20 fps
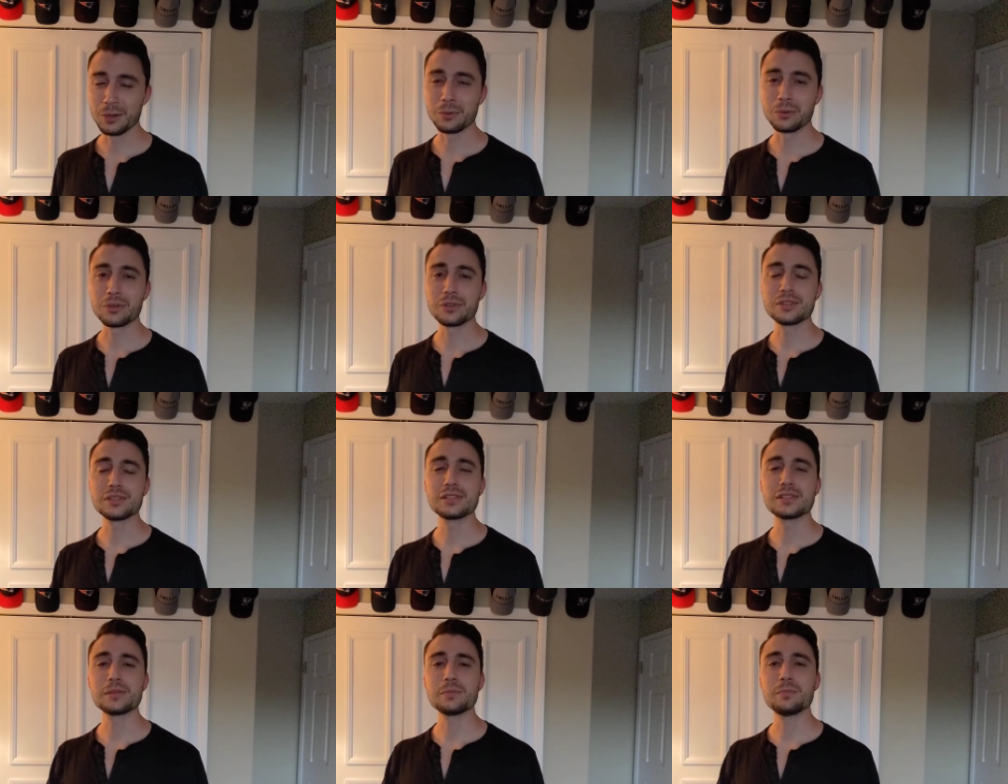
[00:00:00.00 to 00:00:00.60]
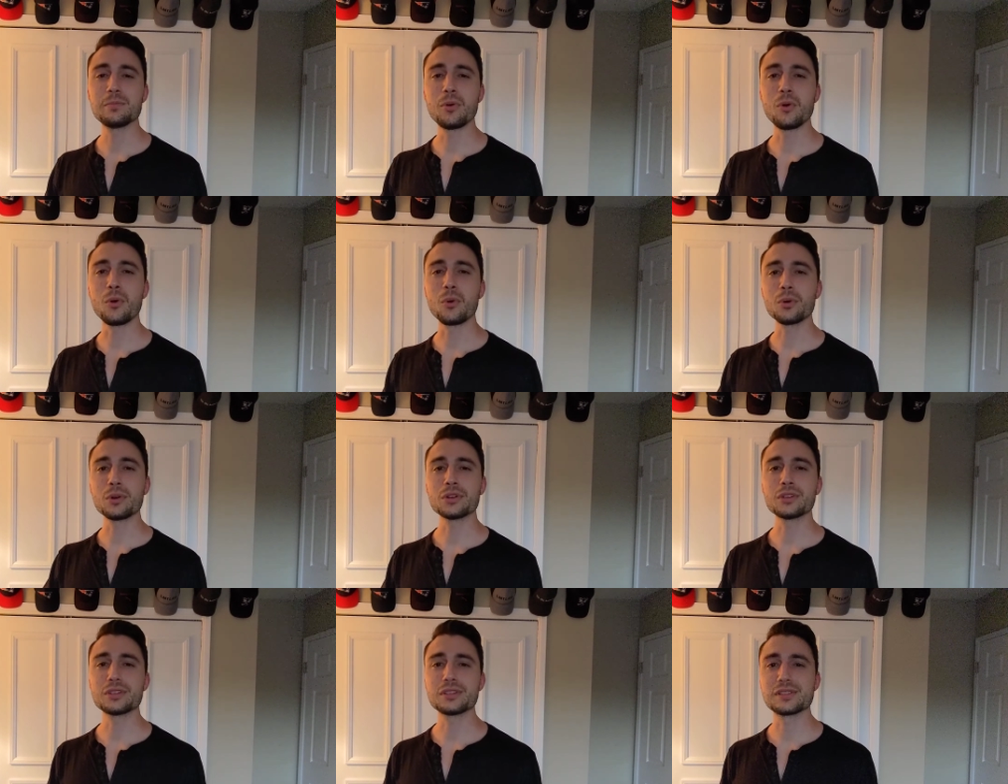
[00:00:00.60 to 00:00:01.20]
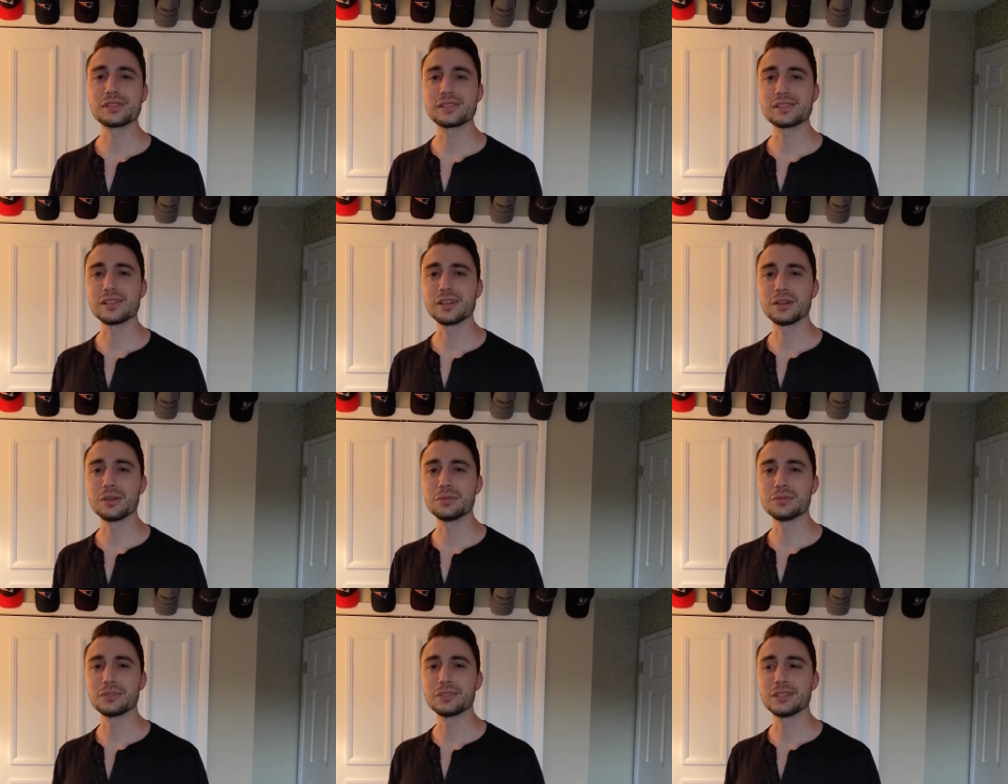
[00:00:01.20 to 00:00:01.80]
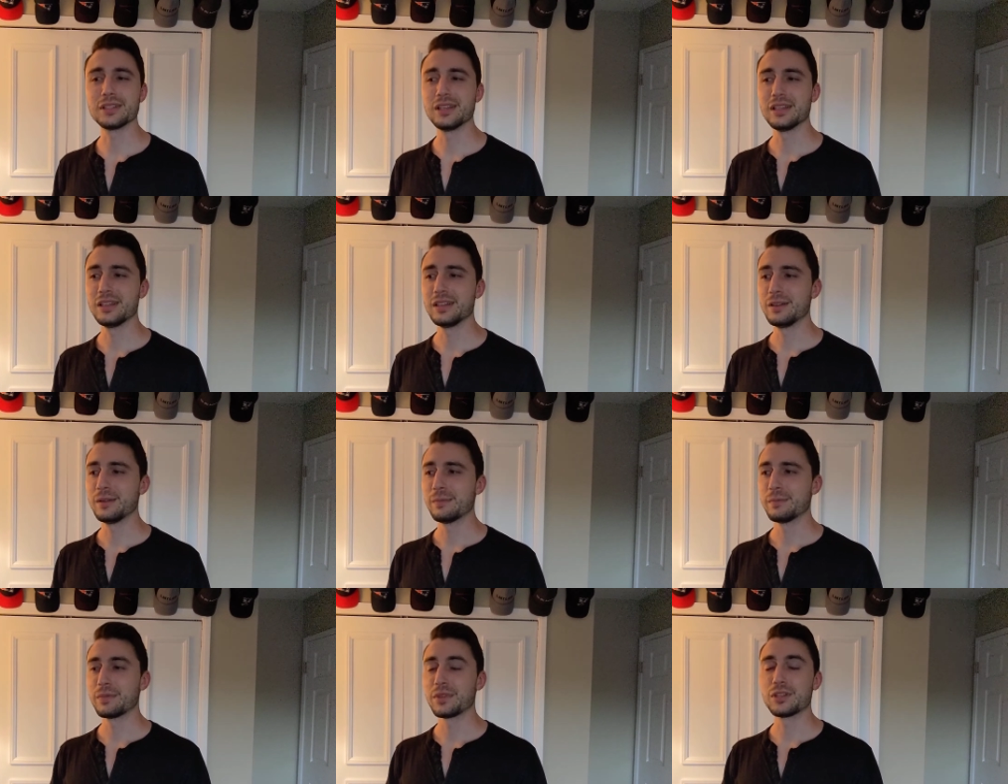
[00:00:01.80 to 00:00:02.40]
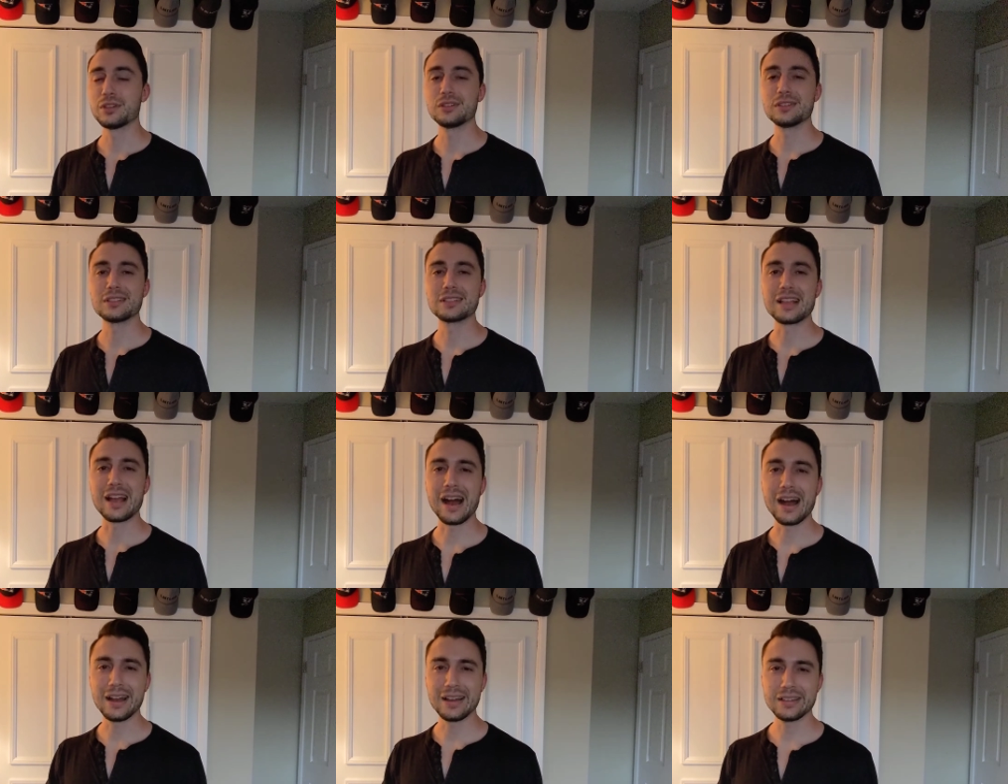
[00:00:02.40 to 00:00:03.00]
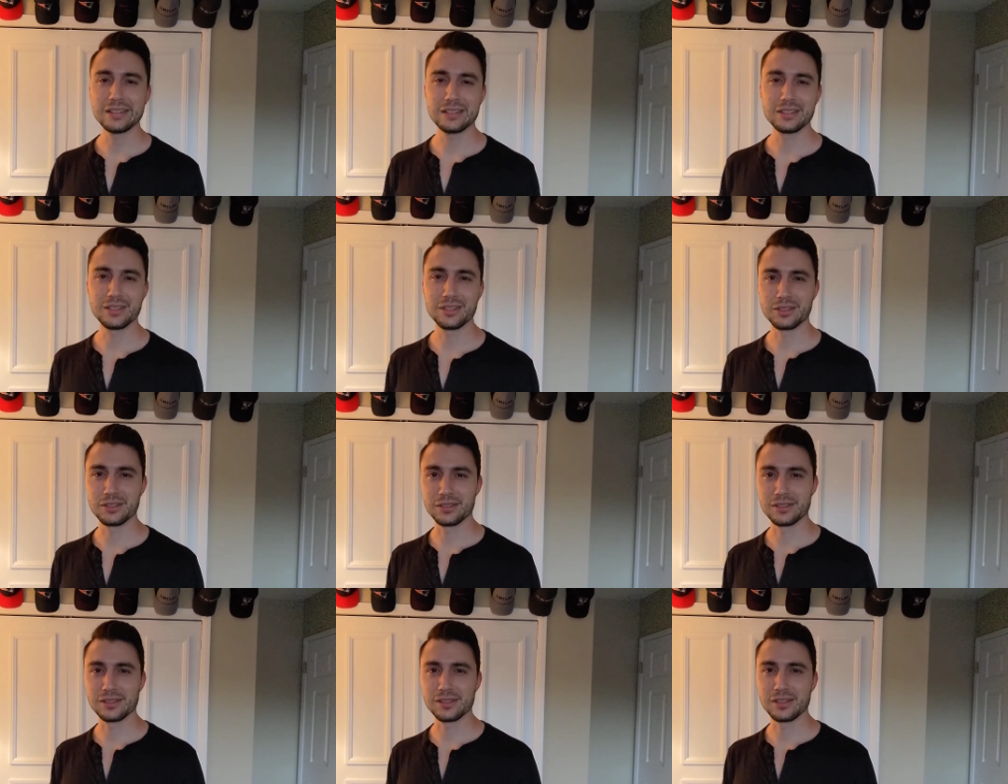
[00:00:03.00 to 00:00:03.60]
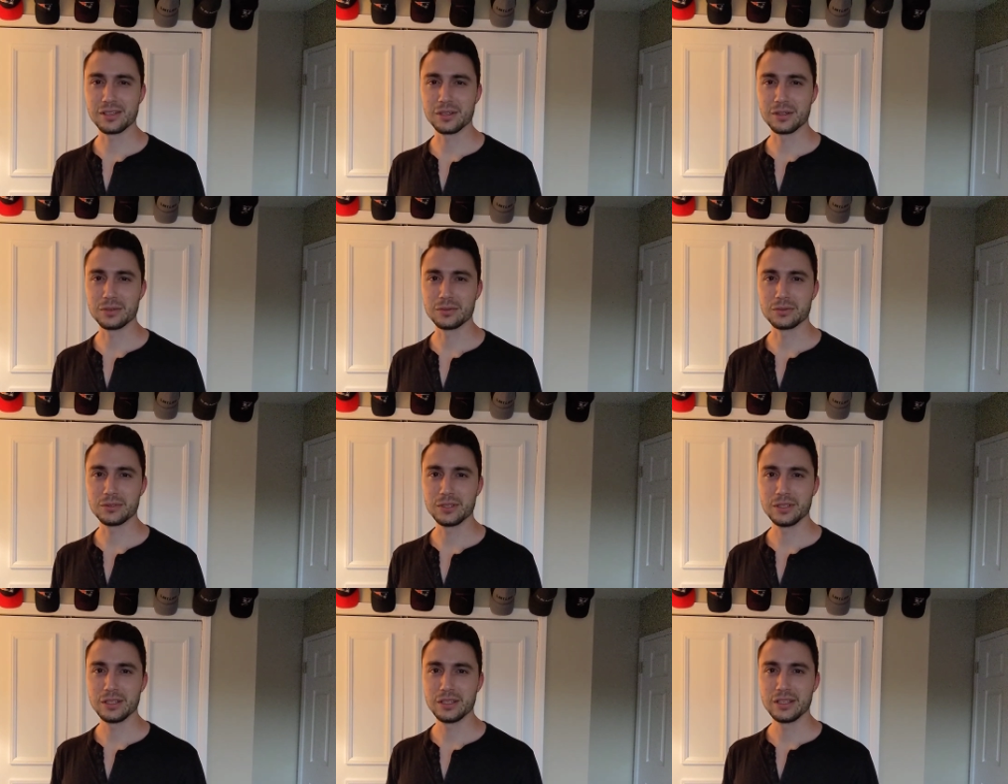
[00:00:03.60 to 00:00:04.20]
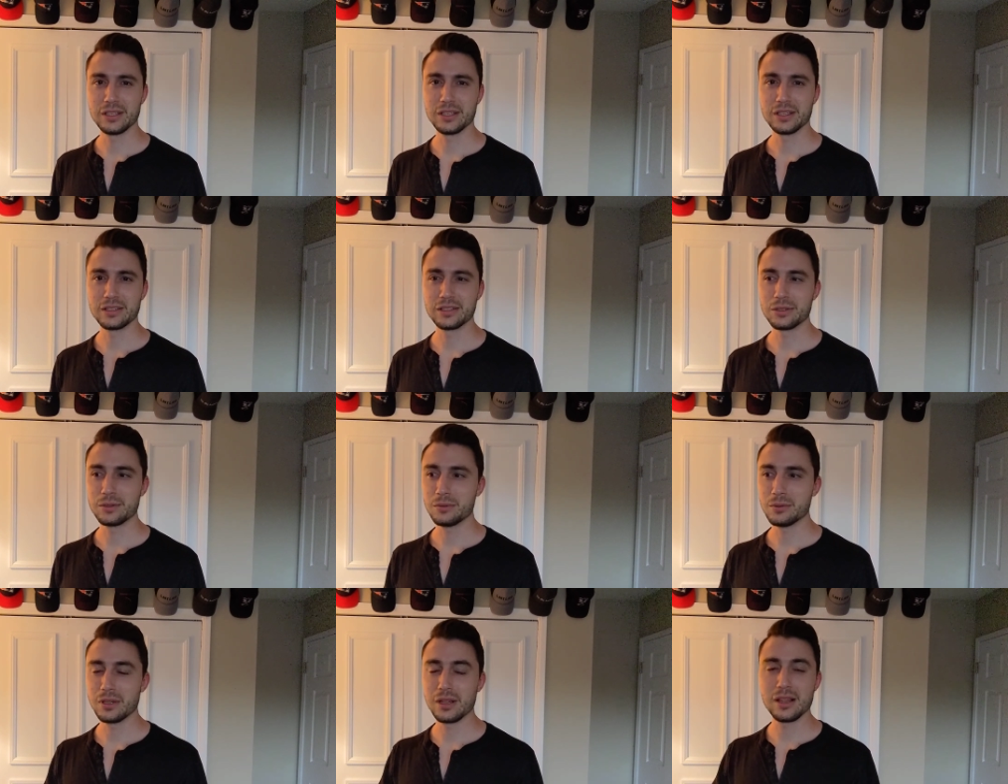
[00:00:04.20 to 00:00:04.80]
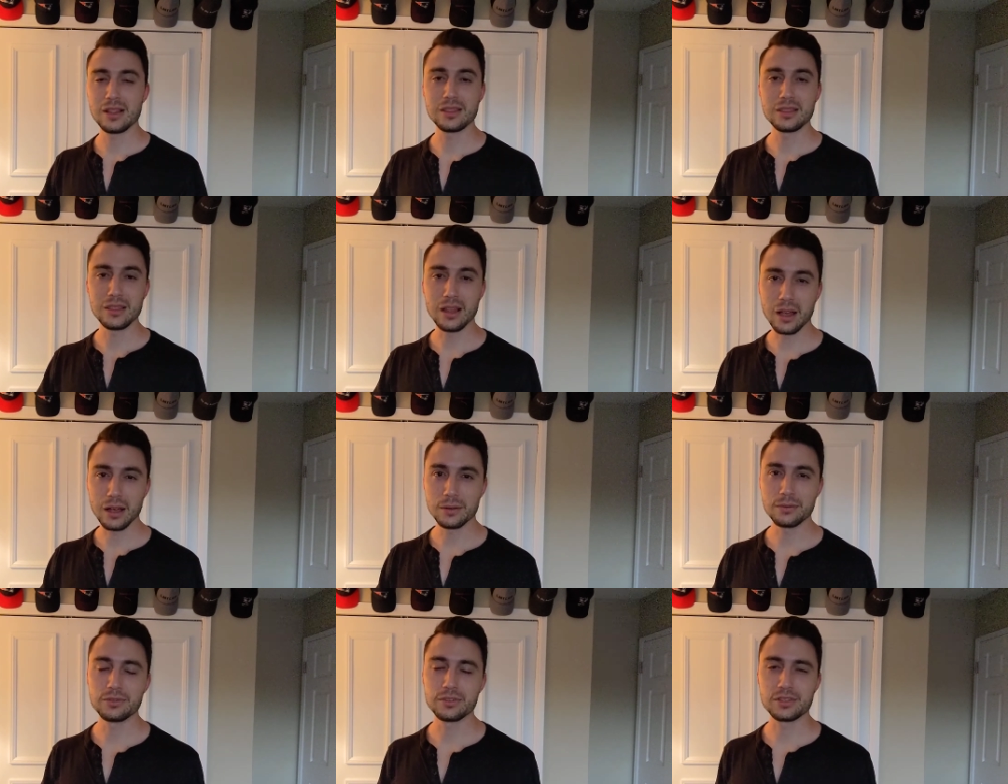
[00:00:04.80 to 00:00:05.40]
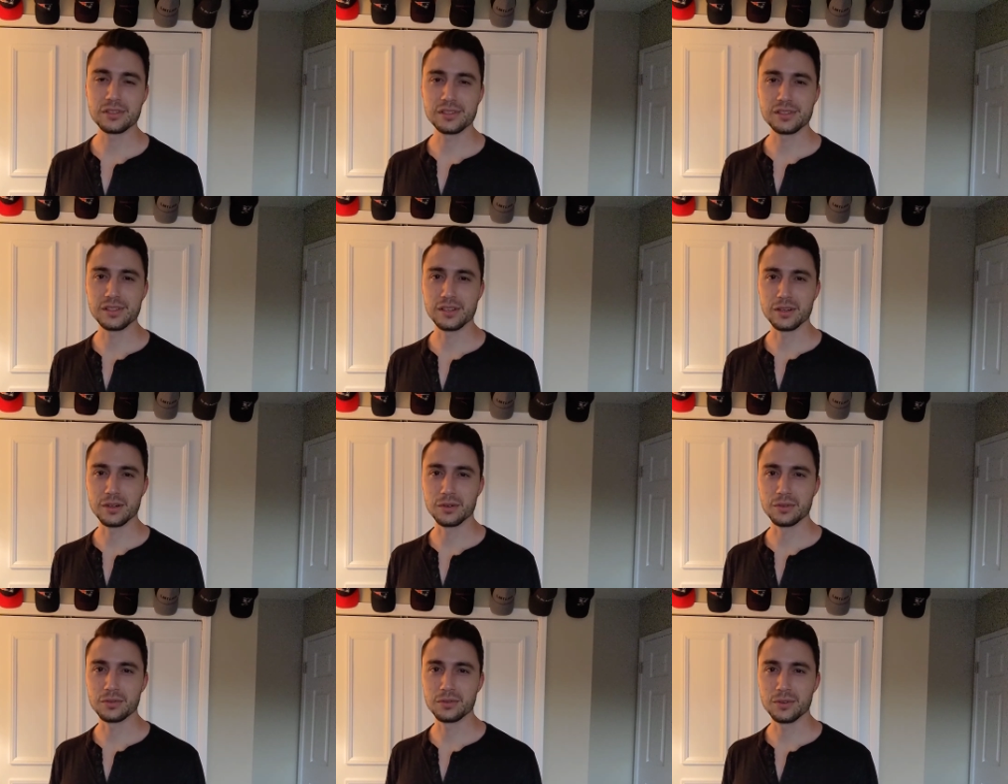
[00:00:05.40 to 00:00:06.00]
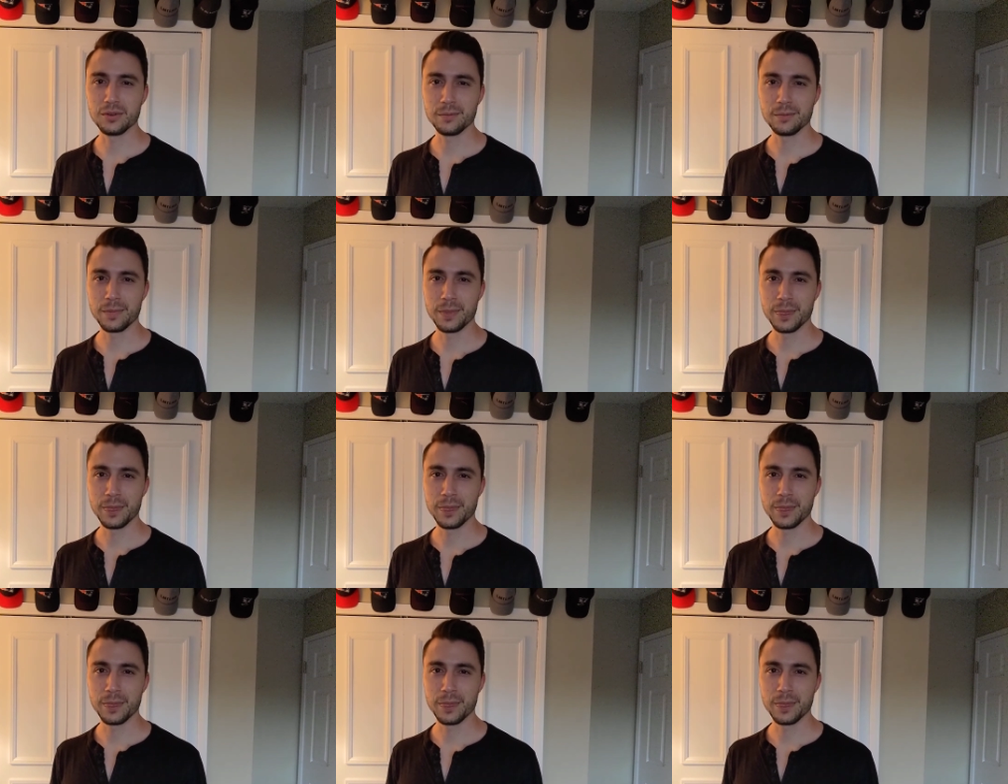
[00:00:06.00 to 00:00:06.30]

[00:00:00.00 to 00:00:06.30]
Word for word: where you support yourself and you're kind to yourself and you love yourself.